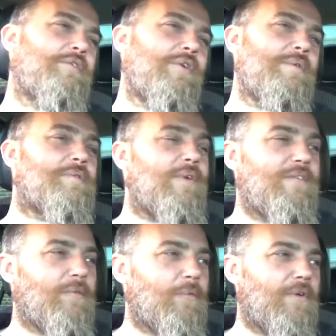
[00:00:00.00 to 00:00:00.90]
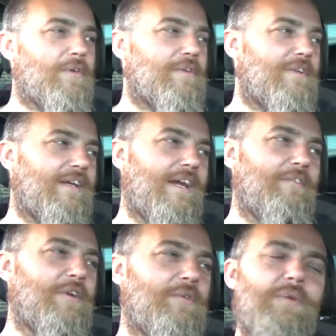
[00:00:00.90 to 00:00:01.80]
Trump's favorite word. Yeah. Like
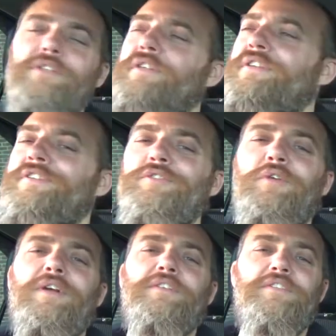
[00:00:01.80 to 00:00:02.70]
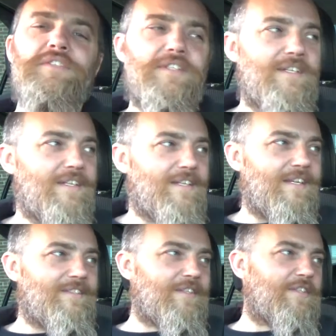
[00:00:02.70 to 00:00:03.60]
every other word, it's a disgrace. Yeah. It's a